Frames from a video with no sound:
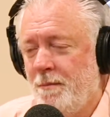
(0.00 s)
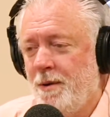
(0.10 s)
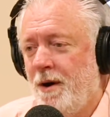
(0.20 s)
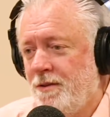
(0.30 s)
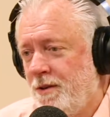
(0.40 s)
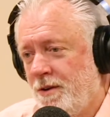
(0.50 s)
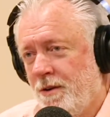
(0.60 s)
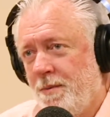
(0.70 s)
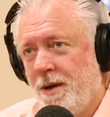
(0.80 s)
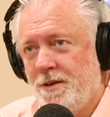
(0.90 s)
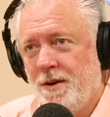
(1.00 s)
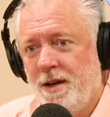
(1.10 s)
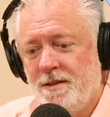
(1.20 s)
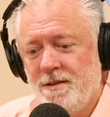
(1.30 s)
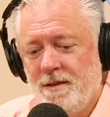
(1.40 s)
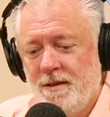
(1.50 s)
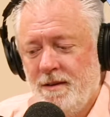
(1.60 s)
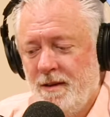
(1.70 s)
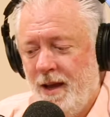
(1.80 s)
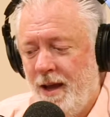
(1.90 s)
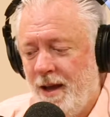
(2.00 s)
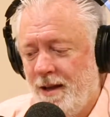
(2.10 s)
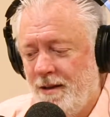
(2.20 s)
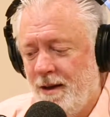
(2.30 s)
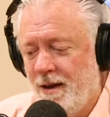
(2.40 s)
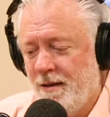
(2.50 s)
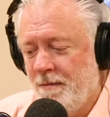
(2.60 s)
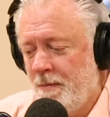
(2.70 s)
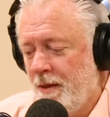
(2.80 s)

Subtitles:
compare it to European trains. And so